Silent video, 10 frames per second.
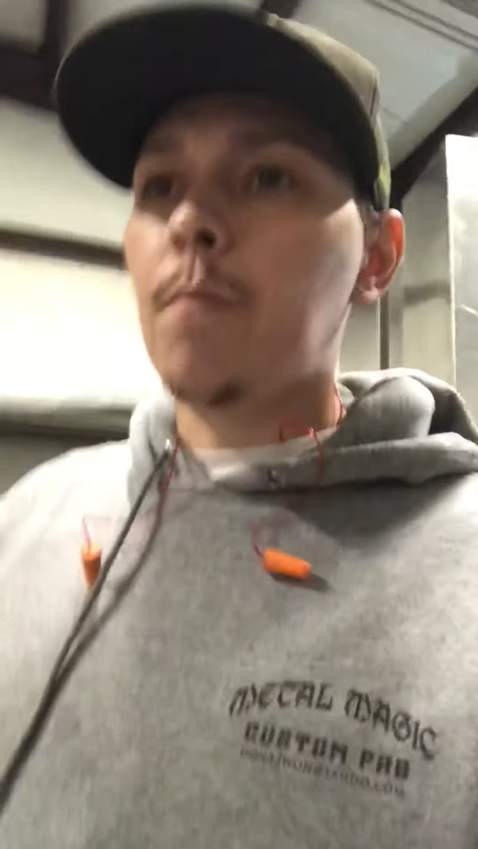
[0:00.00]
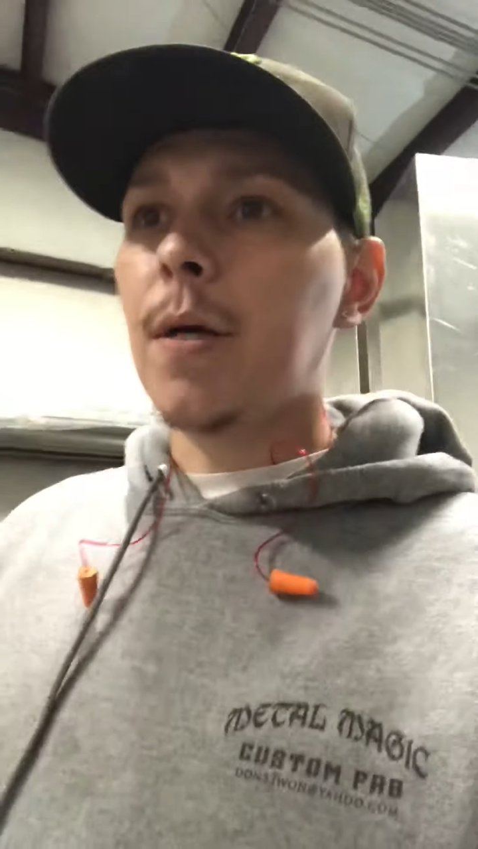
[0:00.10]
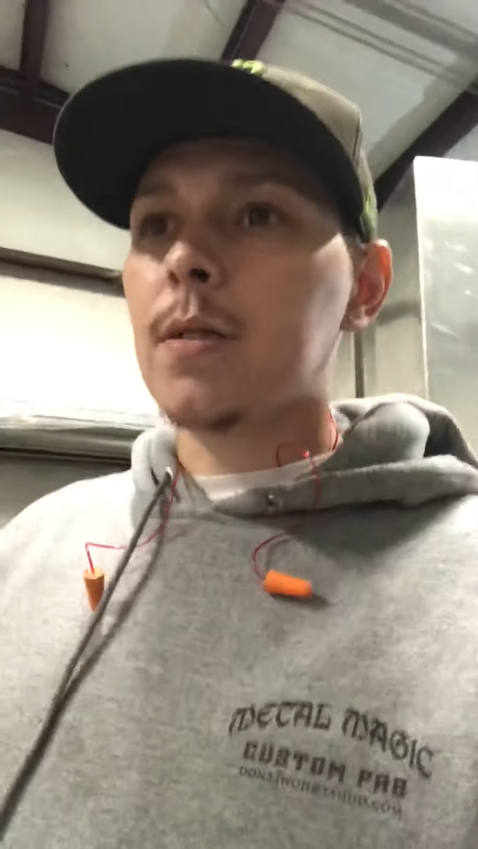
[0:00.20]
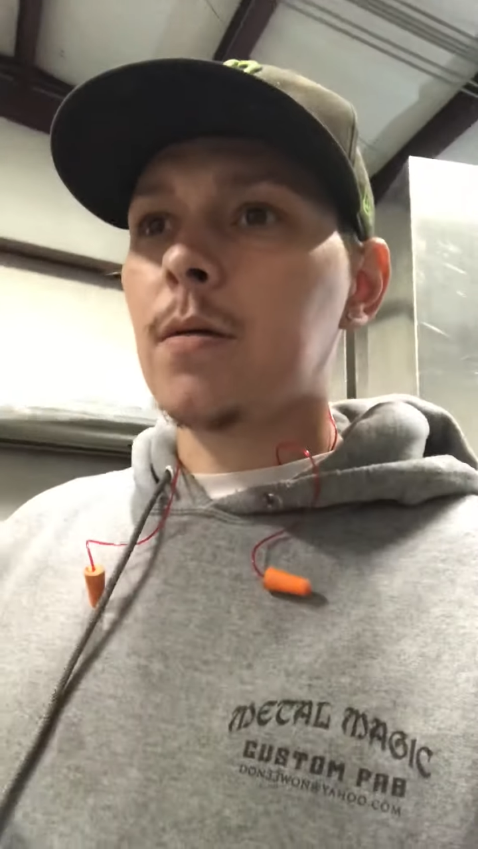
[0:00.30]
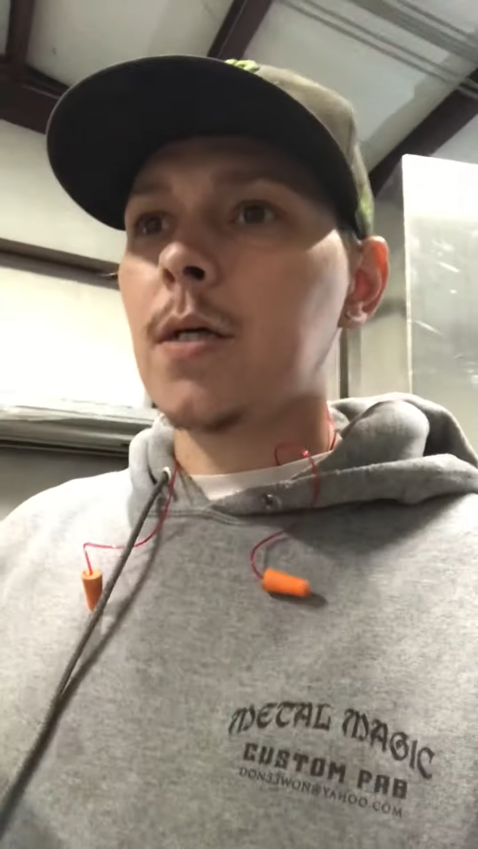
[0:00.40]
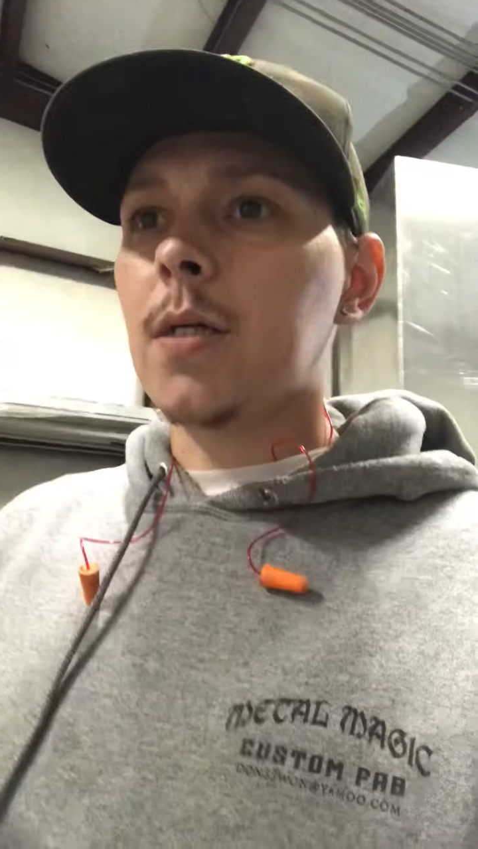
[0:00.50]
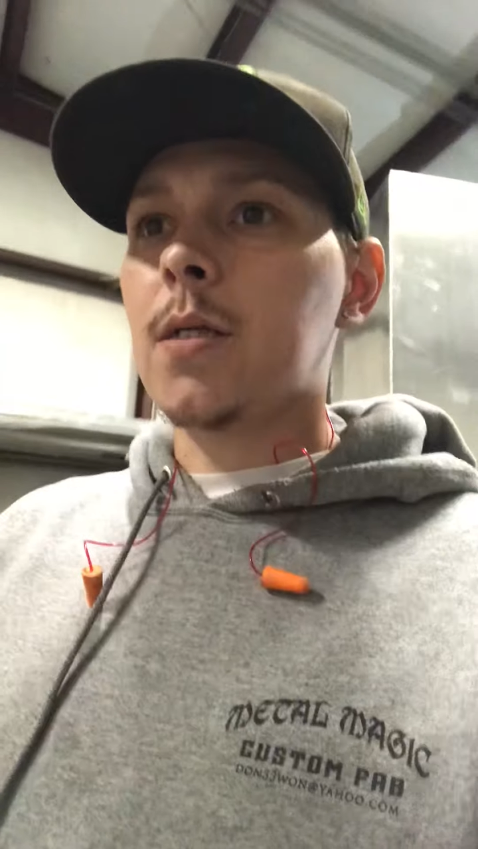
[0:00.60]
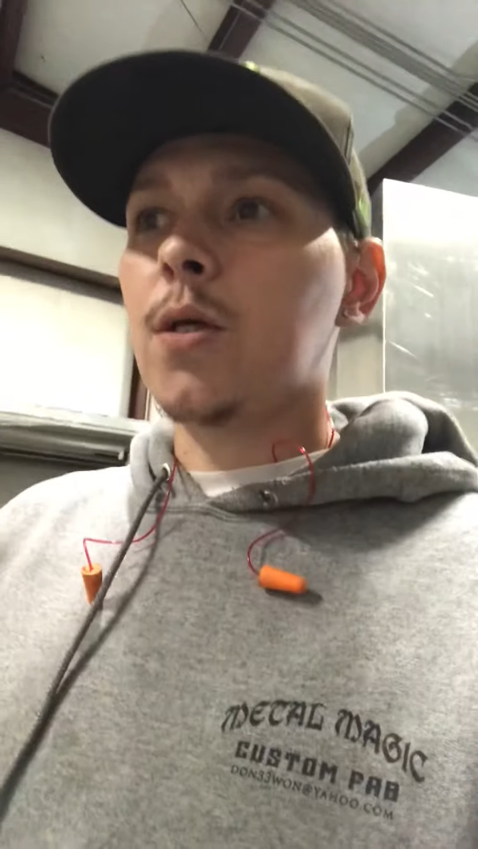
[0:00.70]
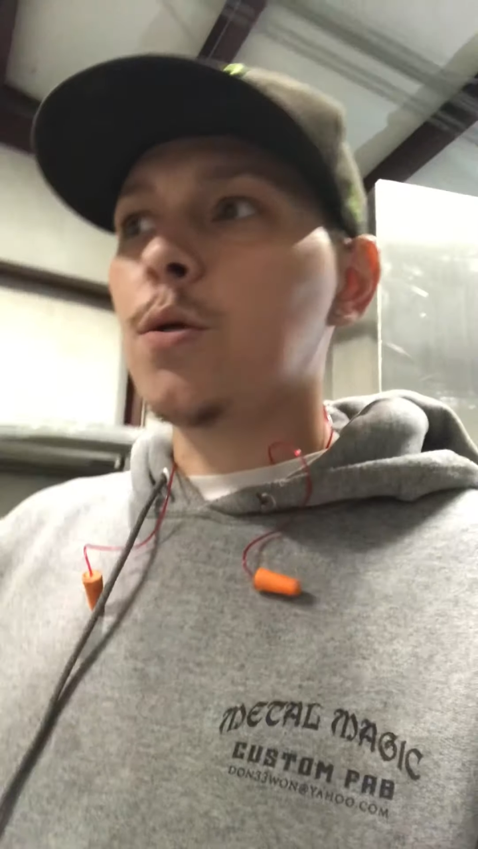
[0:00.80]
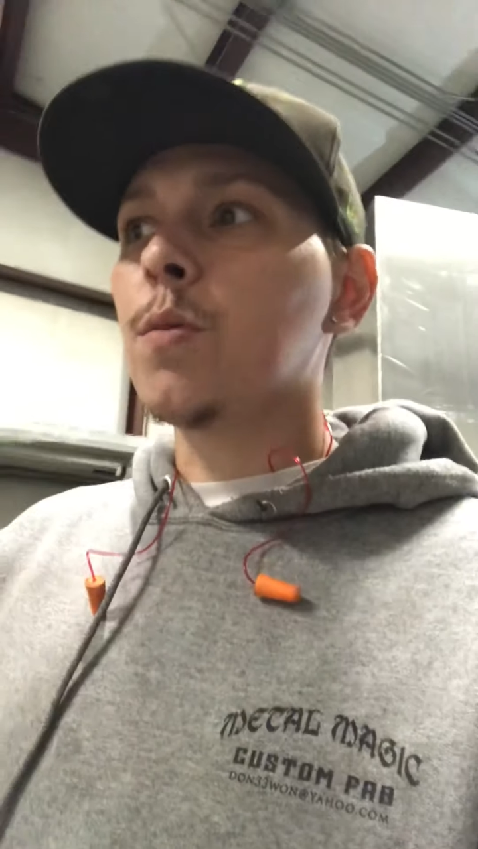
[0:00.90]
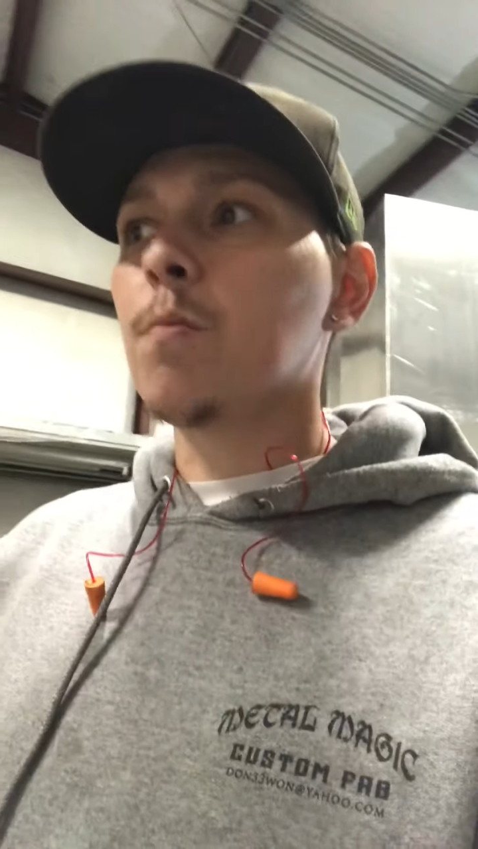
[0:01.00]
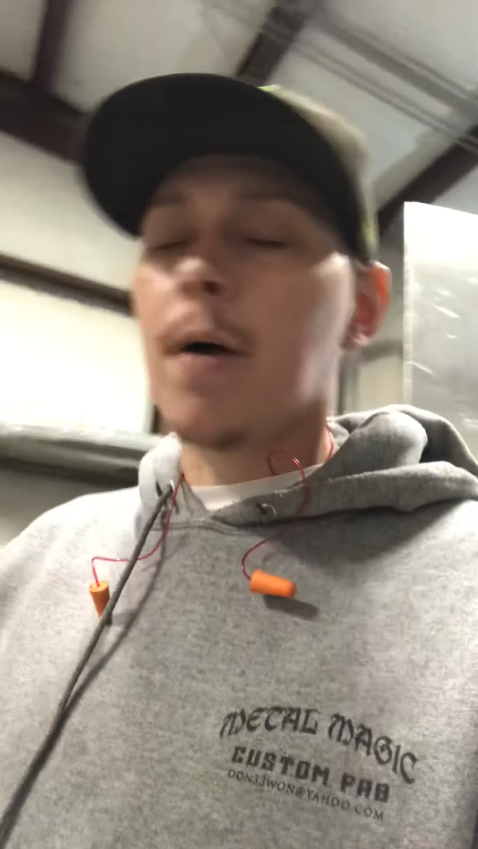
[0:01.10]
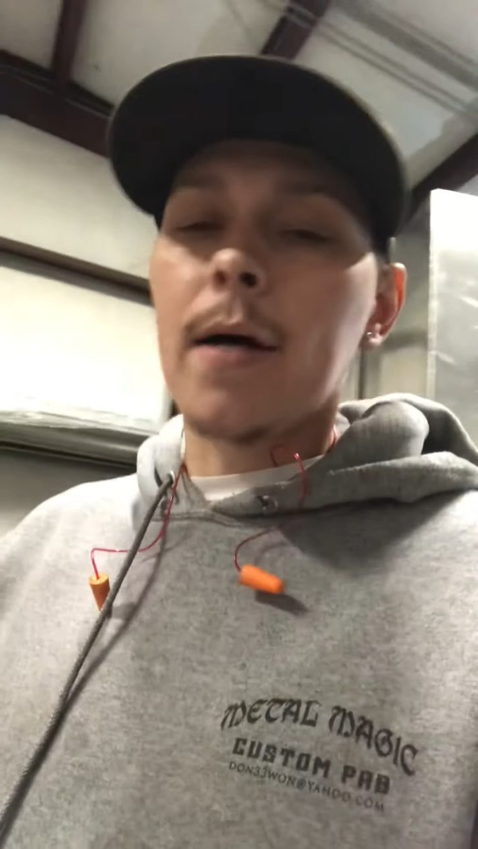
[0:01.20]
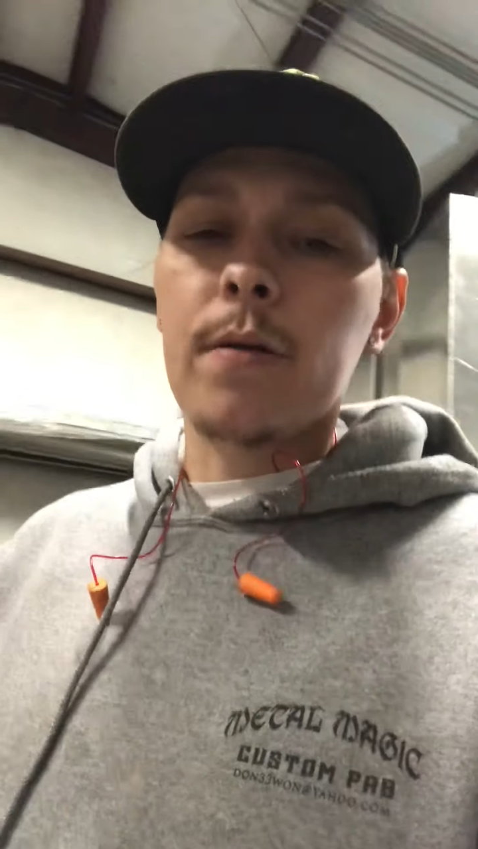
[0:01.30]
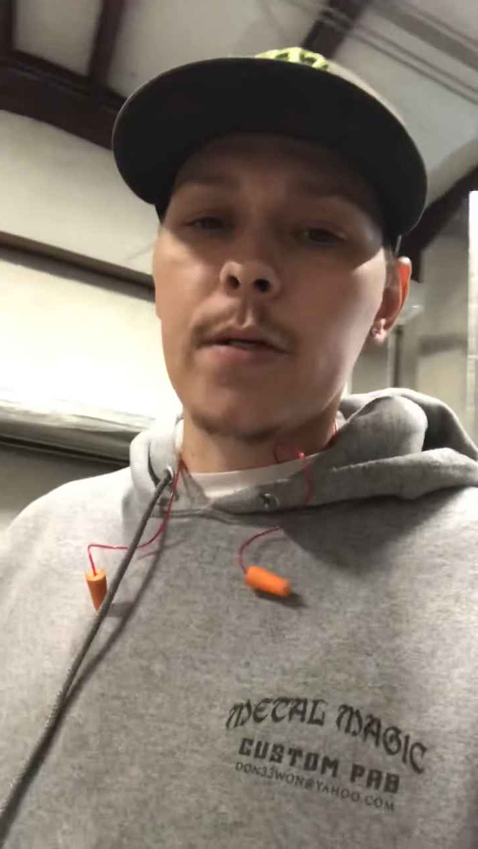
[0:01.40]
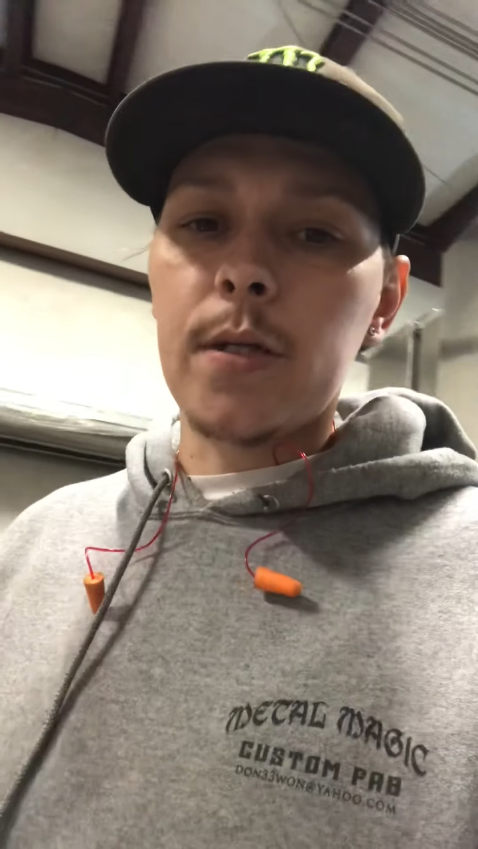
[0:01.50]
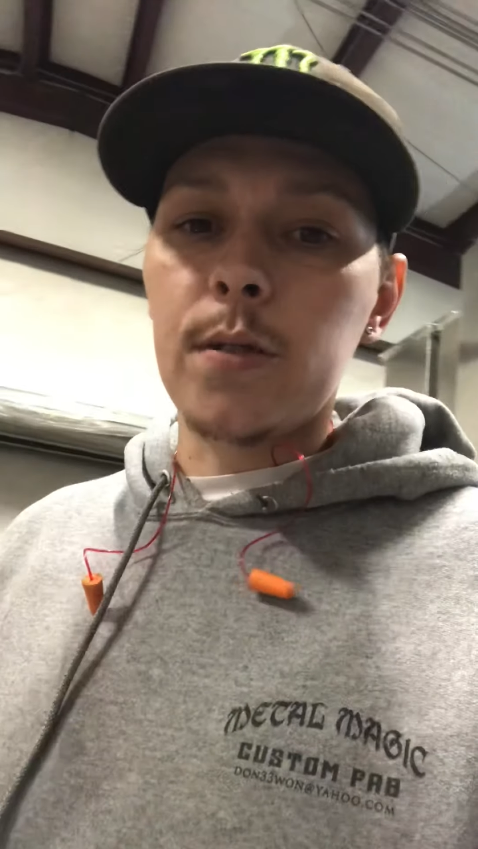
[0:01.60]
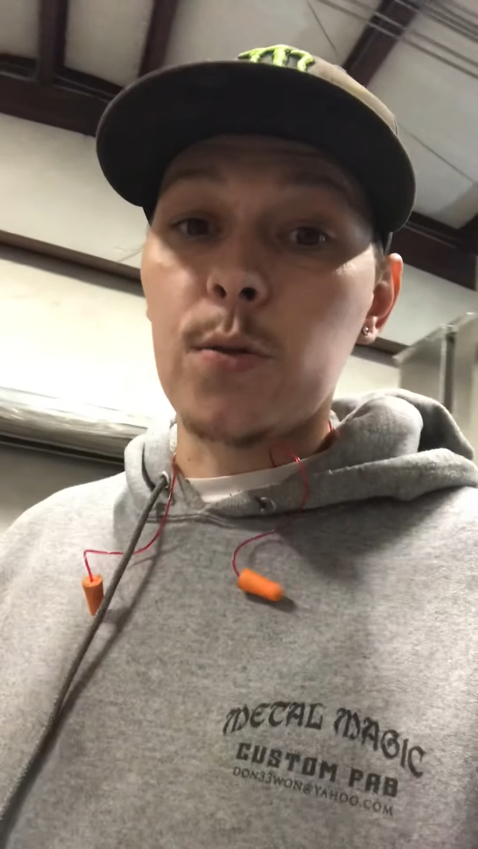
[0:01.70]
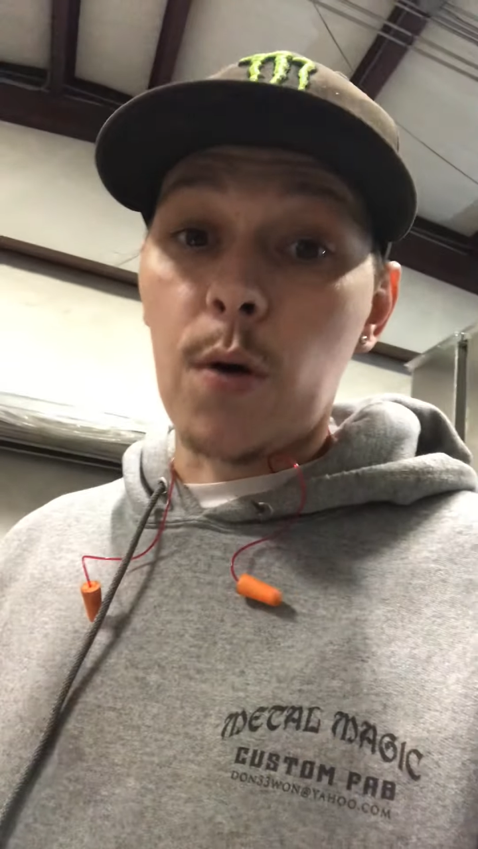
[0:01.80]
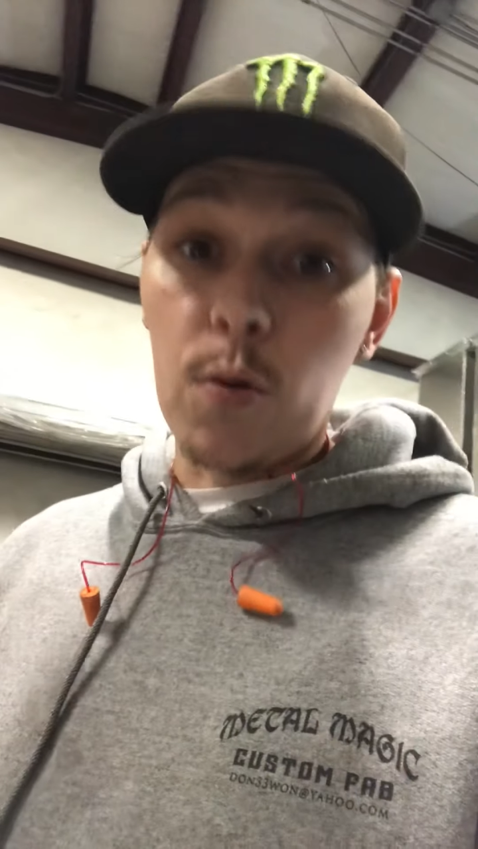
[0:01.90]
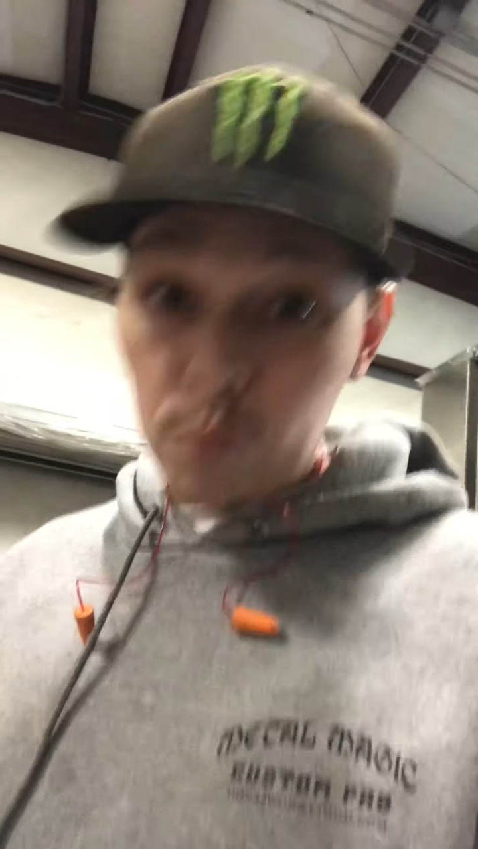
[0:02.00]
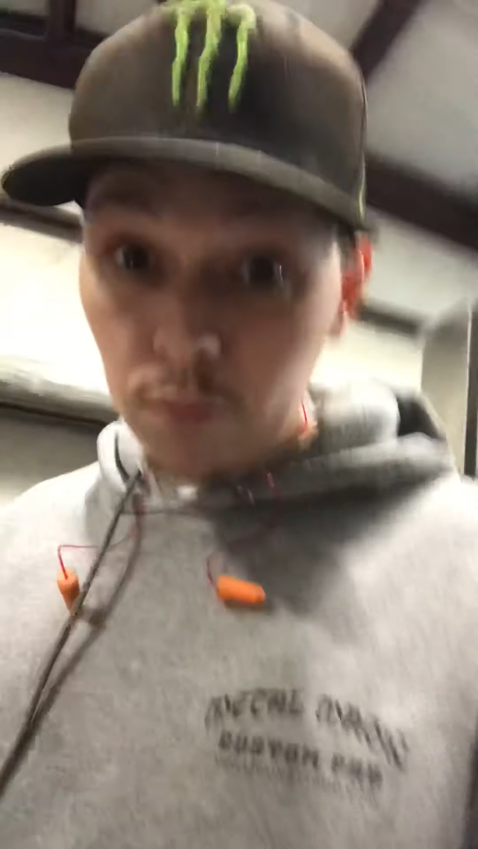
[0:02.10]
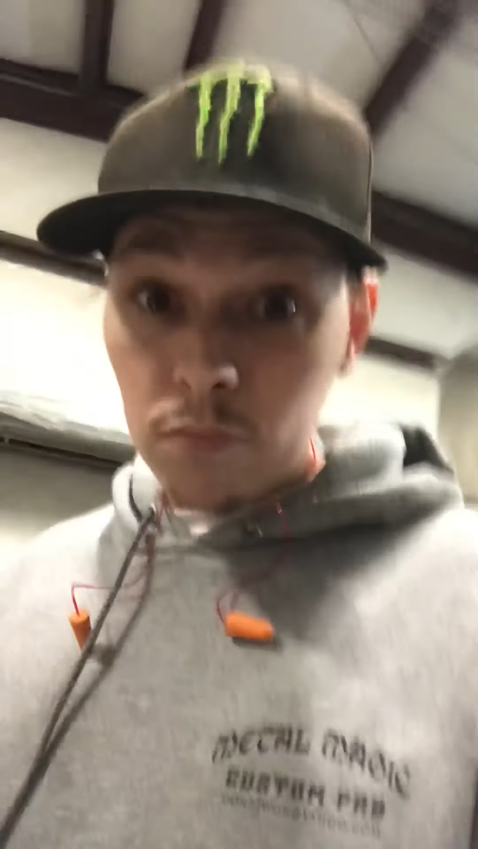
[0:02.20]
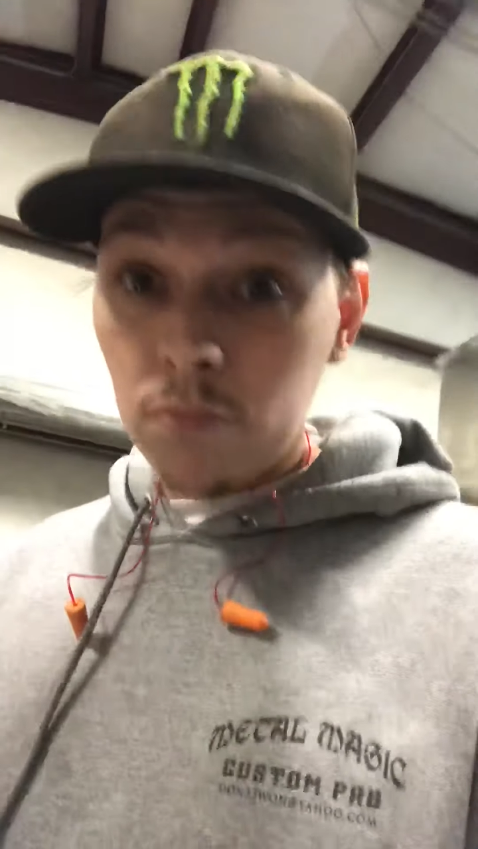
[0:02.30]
Basically, it's a human piloted drone.